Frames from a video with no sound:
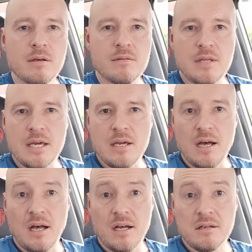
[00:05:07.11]
they
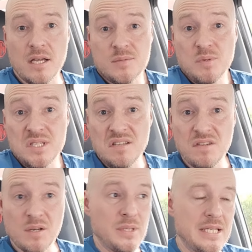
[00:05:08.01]
are a
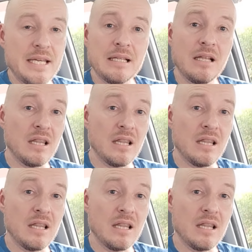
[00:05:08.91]
specific particular